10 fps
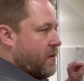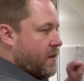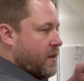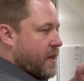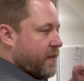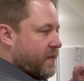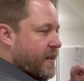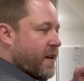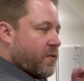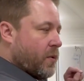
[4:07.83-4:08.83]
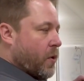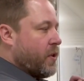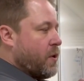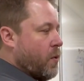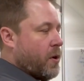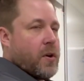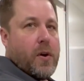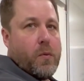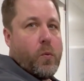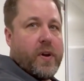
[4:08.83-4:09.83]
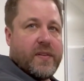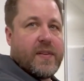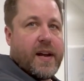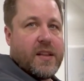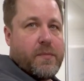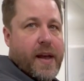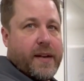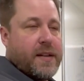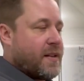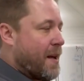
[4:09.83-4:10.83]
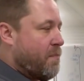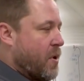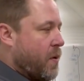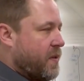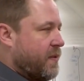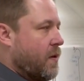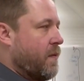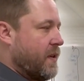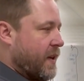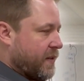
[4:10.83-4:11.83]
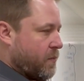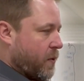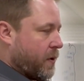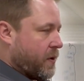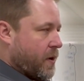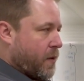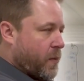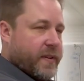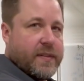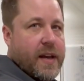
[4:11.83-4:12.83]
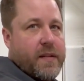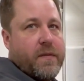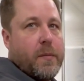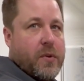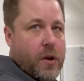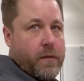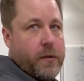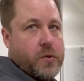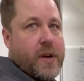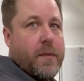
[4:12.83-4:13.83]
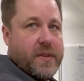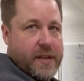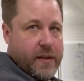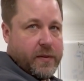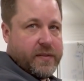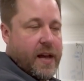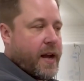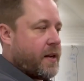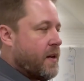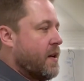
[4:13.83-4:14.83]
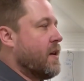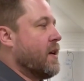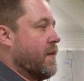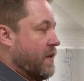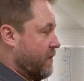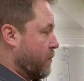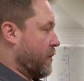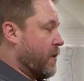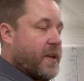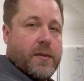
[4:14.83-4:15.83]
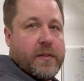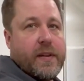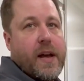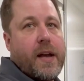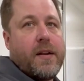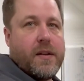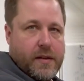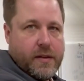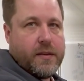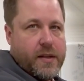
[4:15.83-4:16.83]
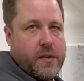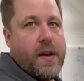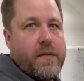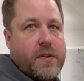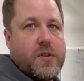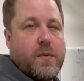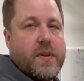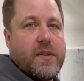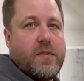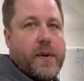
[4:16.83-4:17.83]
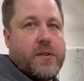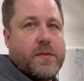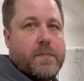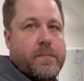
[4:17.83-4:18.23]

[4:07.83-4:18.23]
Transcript: This test will only work on one side of the magnet, not both. So if it doesn't work on one side, flip it over, try it with the other side. If it doesn't work on either side, then you have an issue with the switch.